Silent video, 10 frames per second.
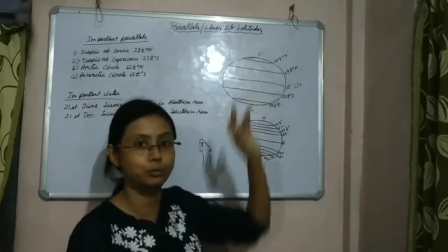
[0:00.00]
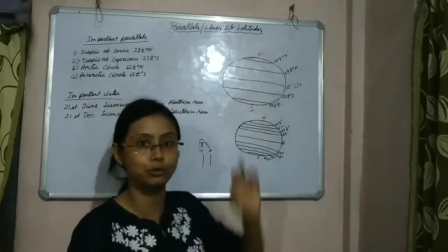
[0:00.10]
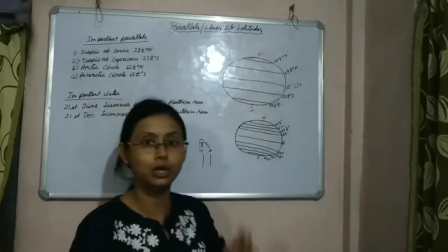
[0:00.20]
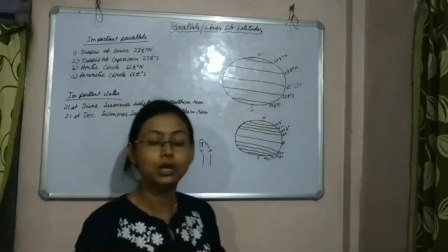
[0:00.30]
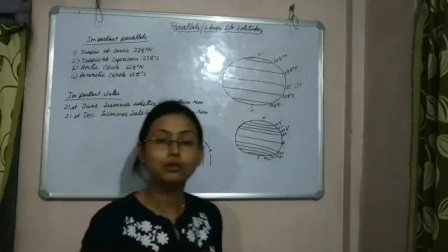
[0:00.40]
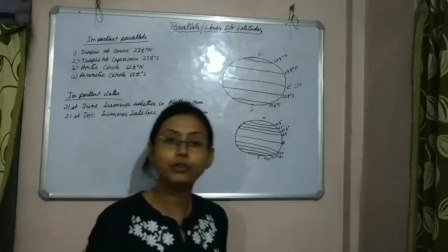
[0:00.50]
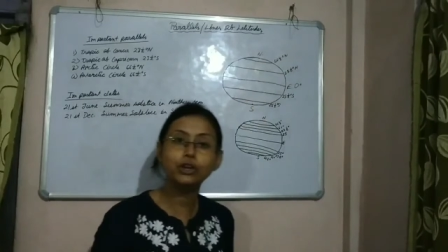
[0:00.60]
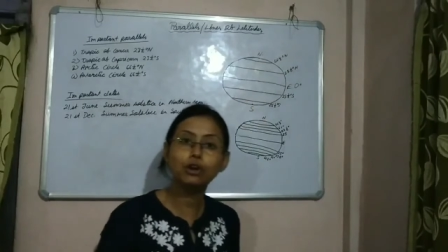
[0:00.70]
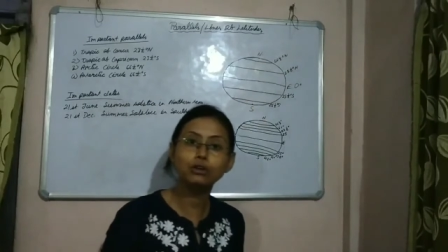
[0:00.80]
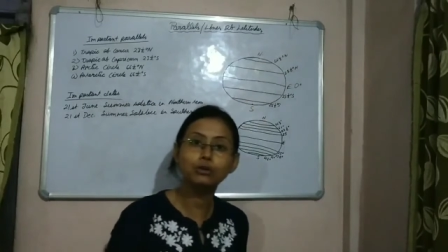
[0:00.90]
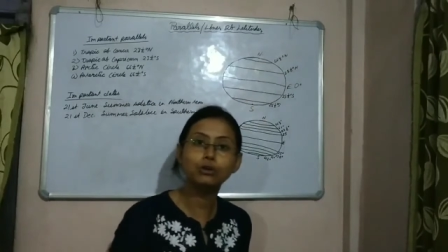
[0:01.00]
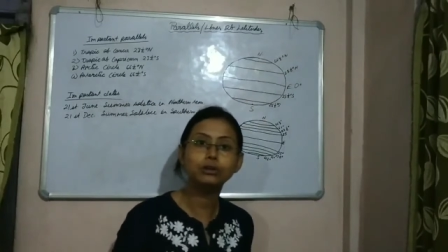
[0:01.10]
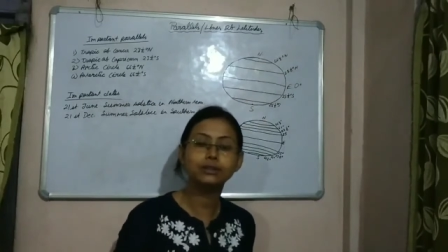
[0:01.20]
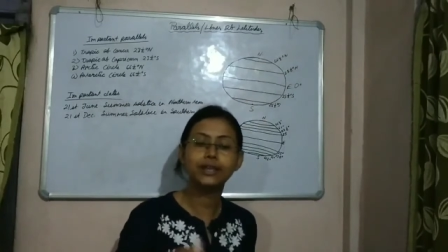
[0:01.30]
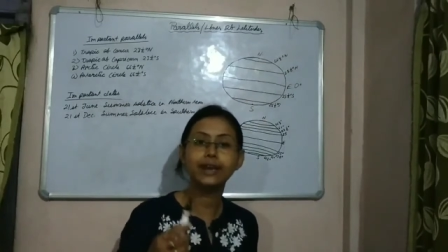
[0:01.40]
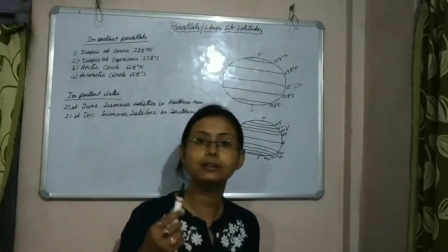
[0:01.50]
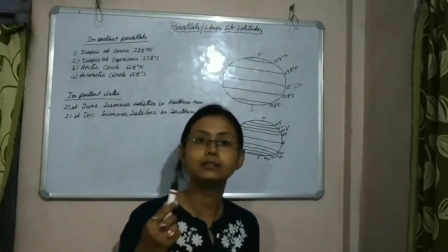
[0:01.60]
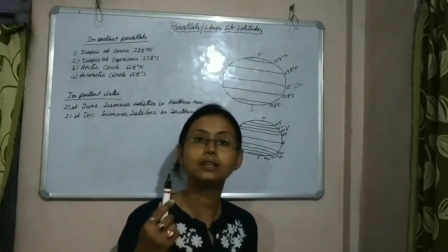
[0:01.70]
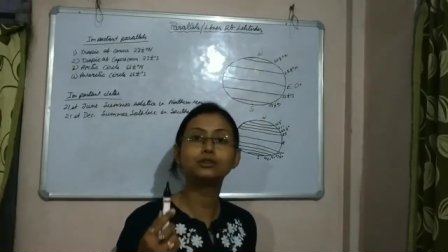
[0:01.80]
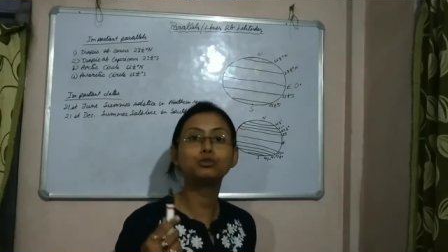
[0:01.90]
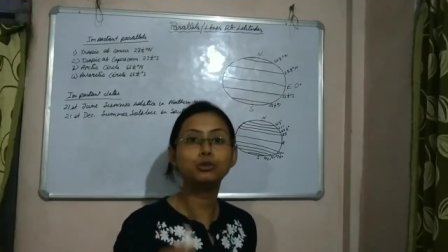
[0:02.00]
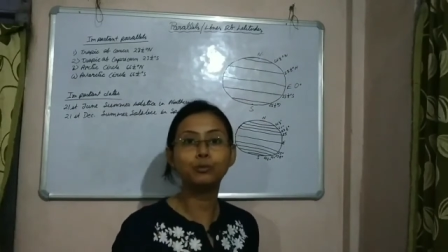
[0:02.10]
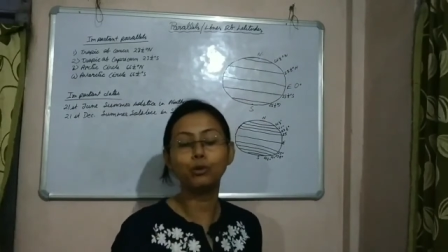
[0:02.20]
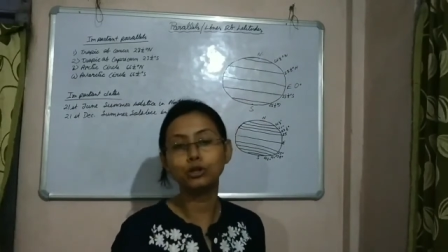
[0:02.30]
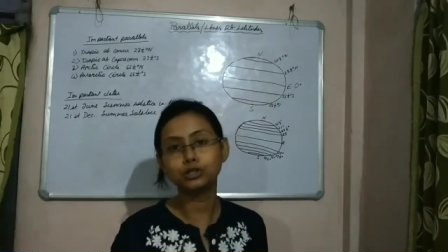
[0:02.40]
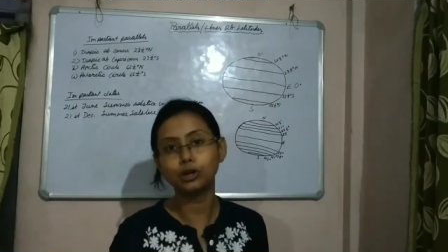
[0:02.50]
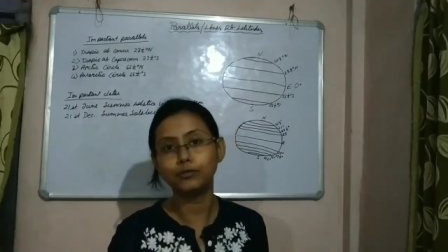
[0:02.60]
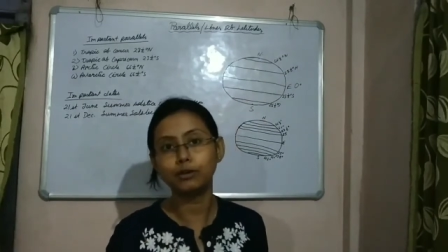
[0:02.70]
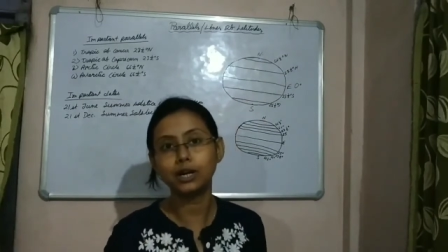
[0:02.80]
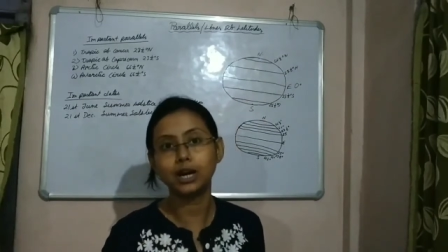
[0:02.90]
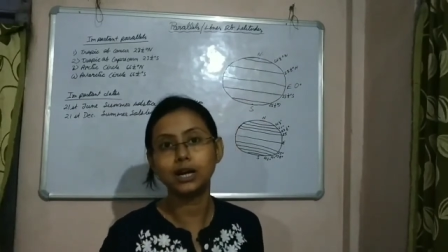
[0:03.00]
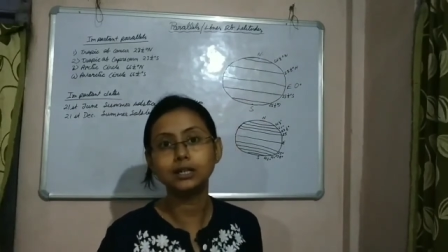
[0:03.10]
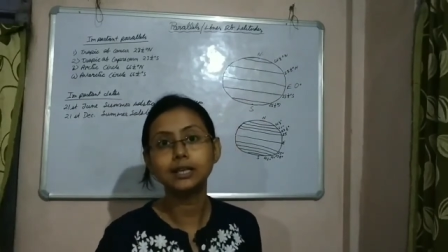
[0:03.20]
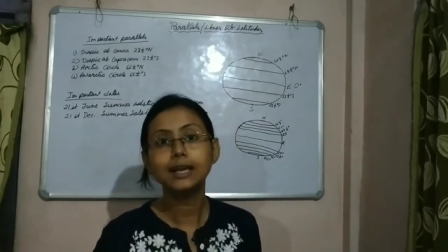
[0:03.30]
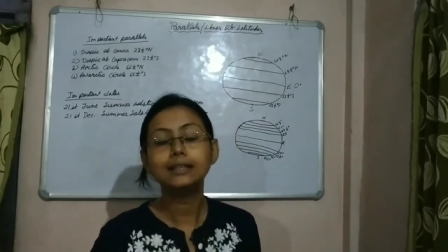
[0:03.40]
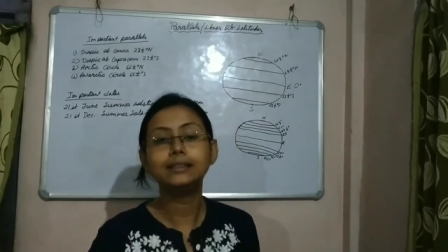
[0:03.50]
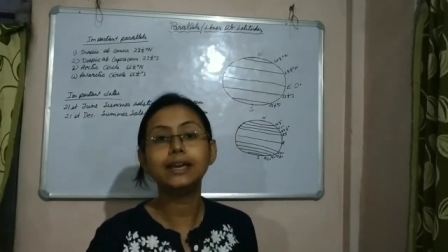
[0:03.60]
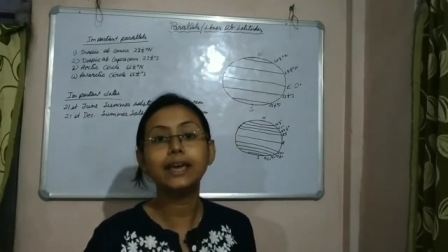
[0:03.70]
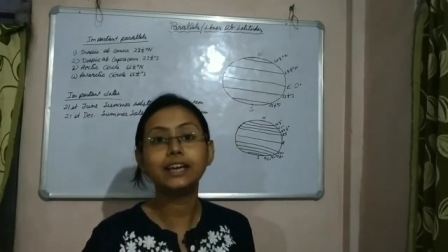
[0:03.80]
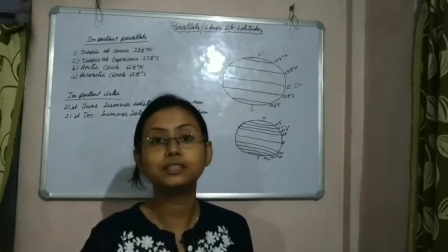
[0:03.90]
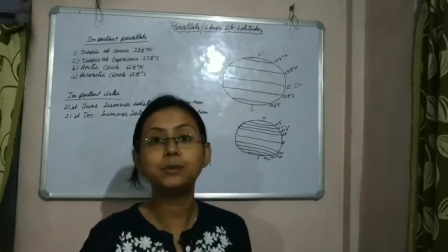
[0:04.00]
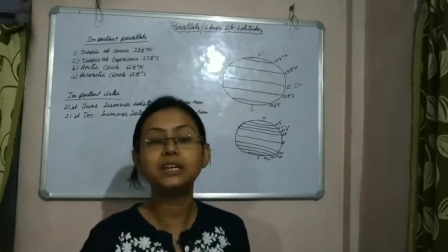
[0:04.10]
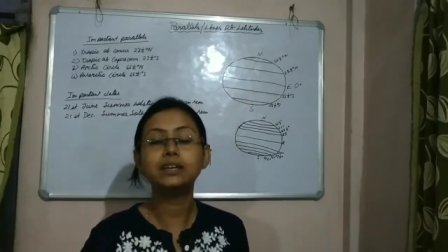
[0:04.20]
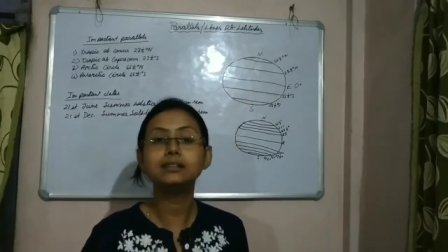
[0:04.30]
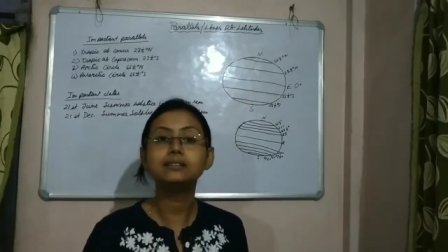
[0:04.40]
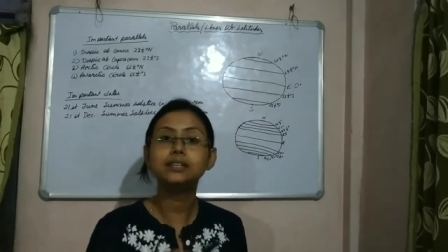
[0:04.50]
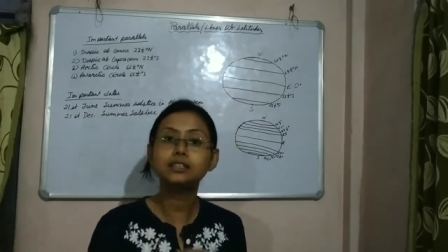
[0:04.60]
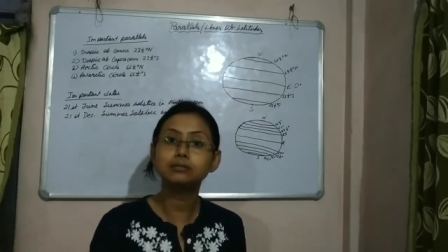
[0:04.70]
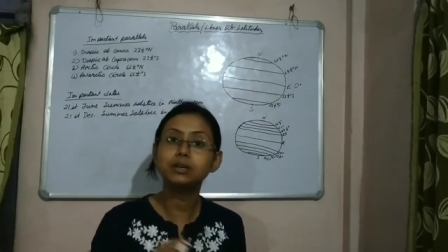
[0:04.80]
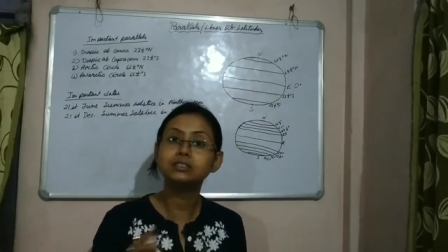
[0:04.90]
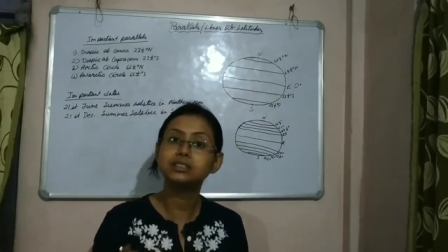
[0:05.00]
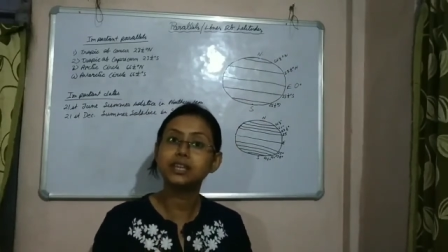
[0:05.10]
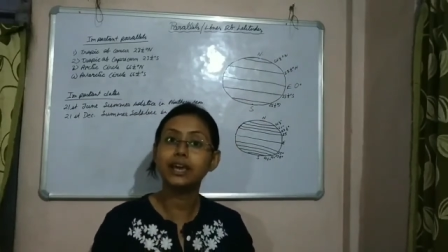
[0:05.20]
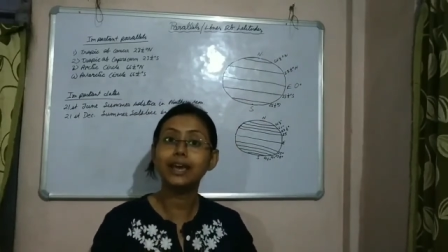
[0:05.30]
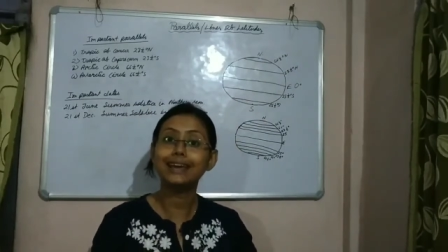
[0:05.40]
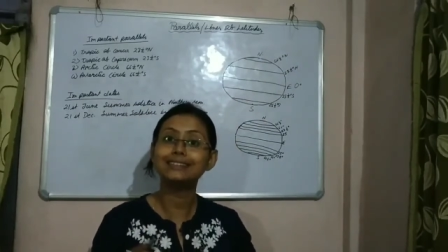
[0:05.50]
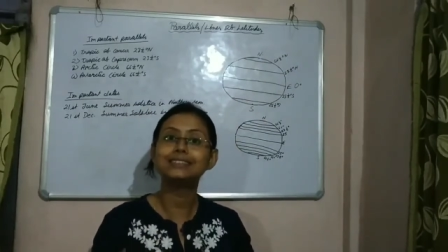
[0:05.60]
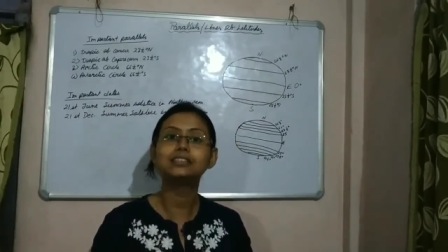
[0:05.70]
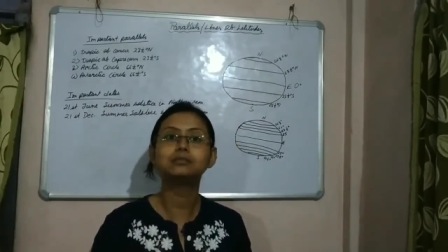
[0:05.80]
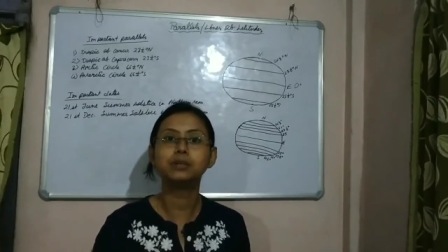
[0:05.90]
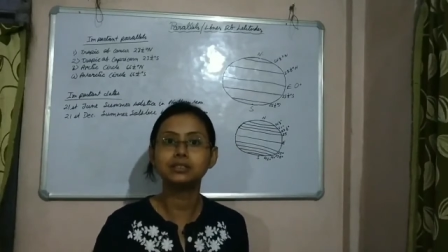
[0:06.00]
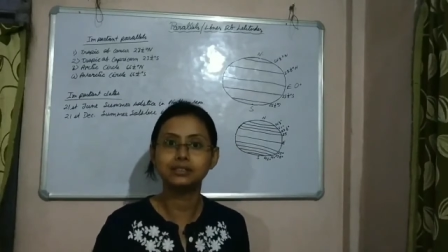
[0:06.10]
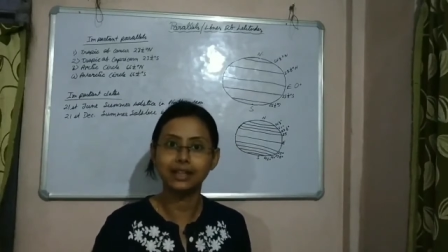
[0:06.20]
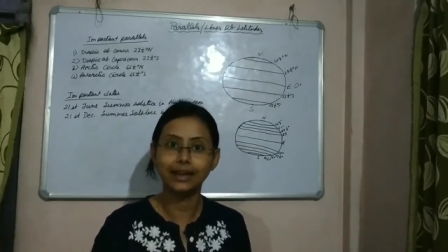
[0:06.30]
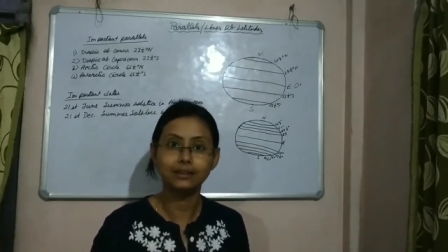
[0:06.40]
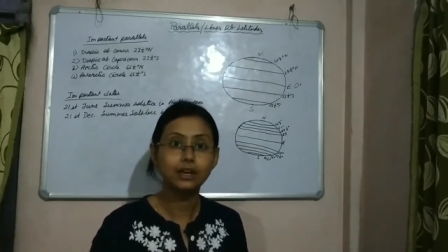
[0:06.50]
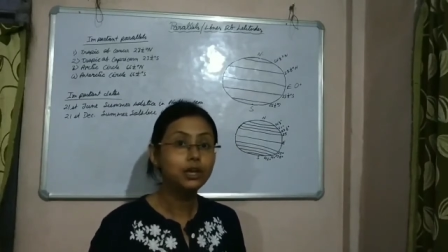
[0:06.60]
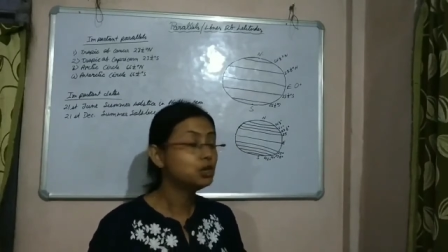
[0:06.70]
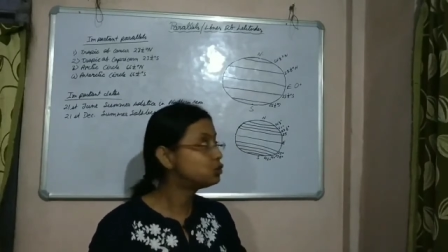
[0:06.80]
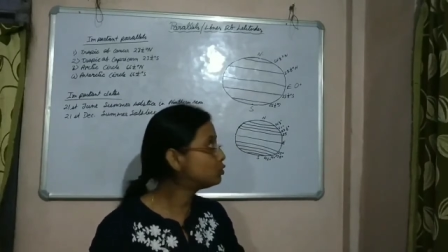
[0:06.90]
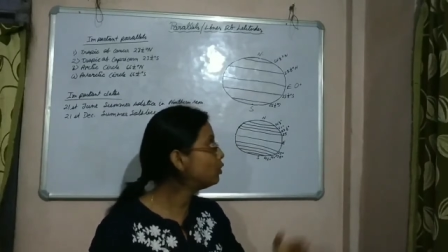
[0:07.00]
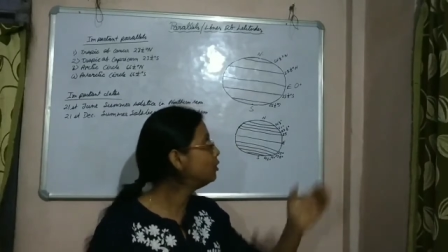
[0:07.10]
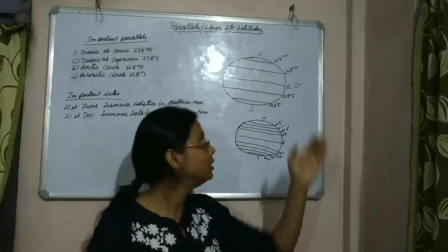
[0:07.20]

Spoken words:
Pole. We all know that the two poles of our Earth, they experience 6 months day and 6 months night. So